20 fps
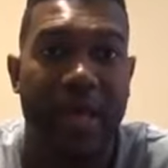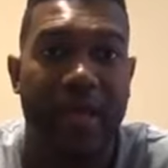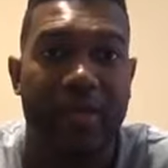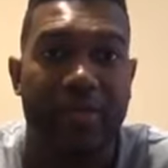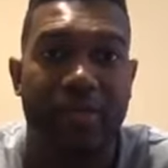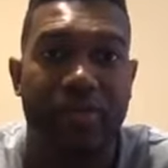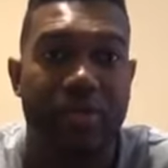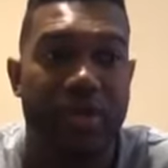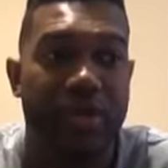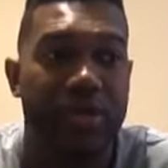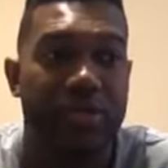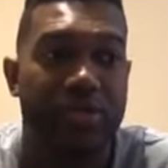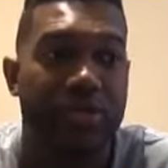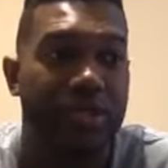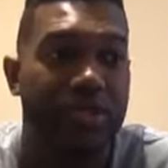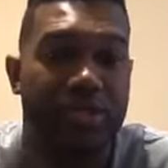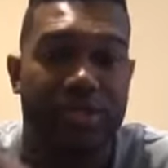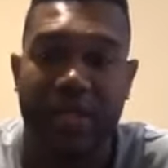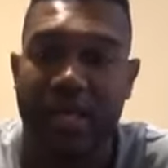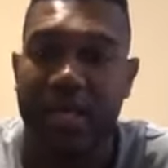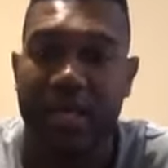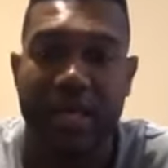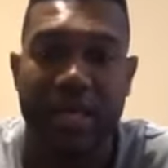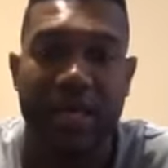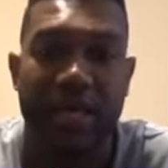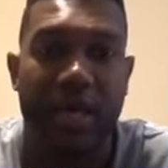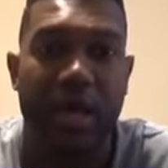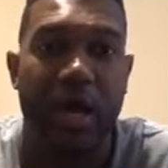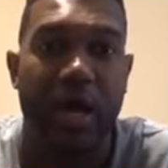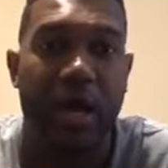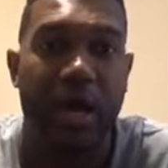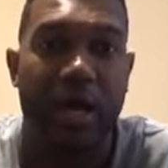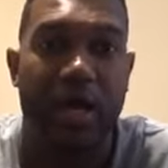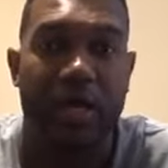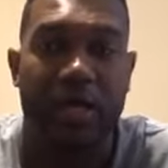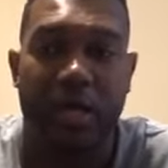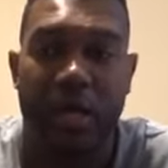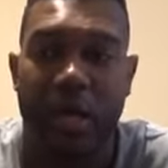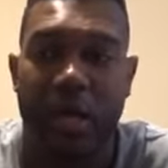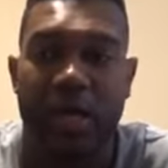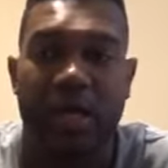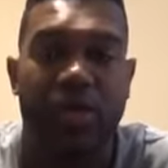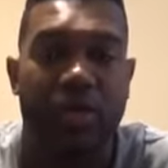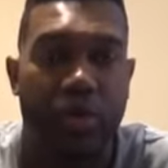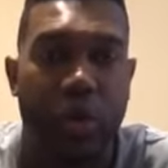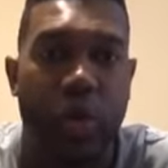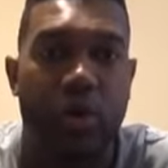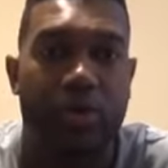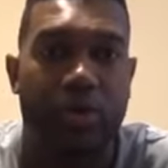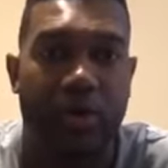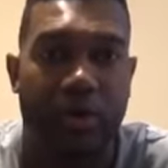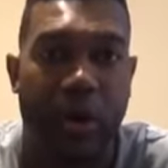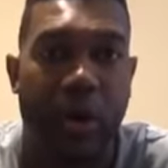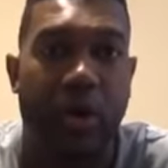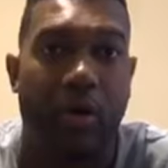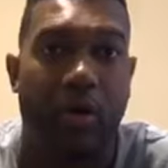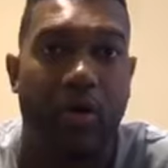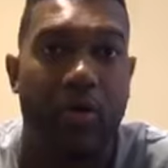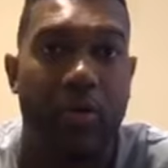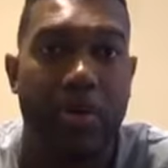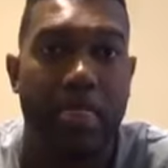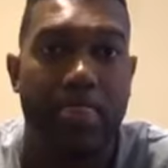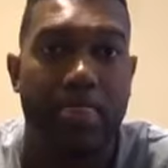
can, you can just, Uh, uh, ignore the call.